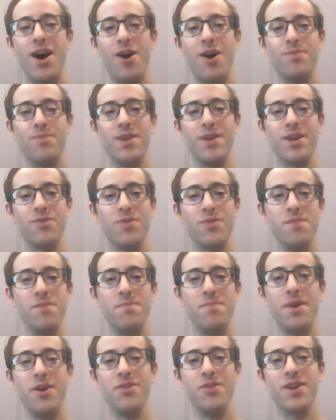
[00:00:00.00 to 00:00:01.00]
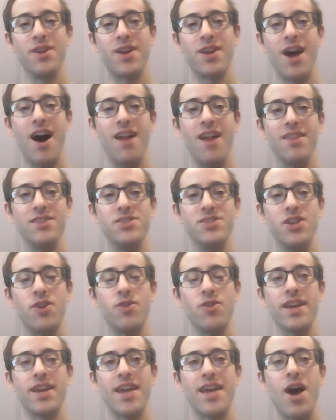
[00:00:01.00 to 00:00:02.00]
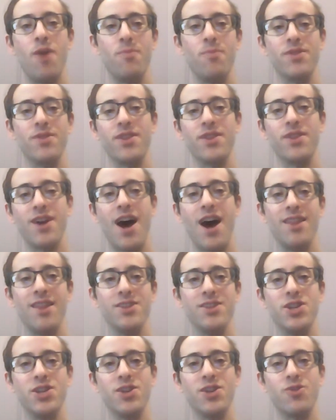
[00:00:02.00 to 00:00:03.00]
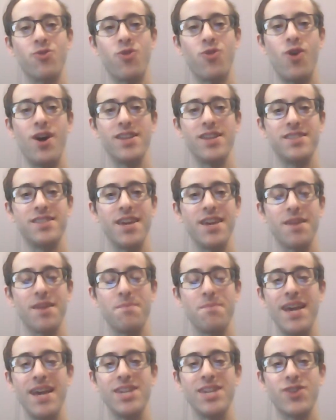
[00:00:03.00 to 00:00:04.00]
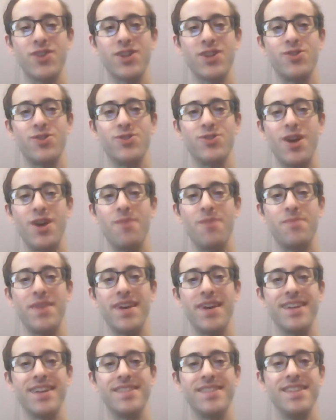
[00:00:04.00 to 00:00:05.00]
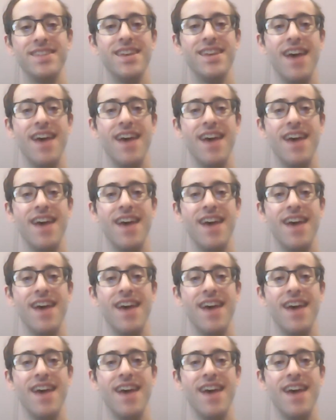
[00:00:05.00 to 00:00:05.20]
help rebuild the collagen, or help with the collagen cross-link matrix or something.